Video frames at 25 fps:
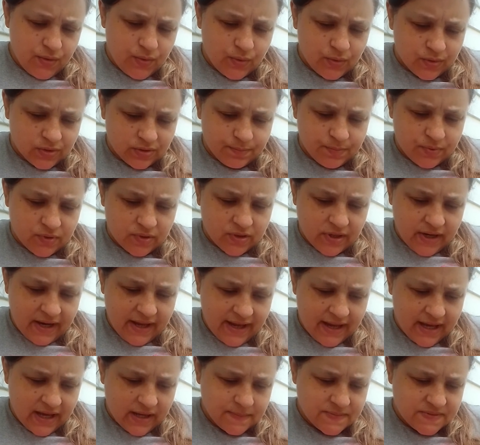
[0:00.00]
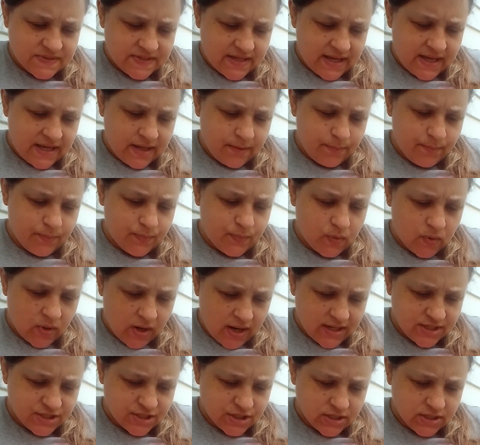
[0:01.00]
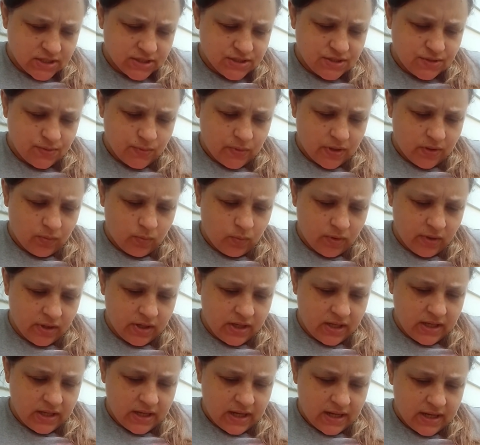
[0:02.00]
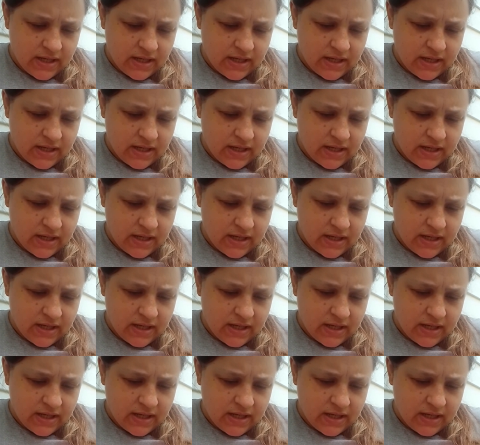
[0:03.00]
or perhaps a project you are working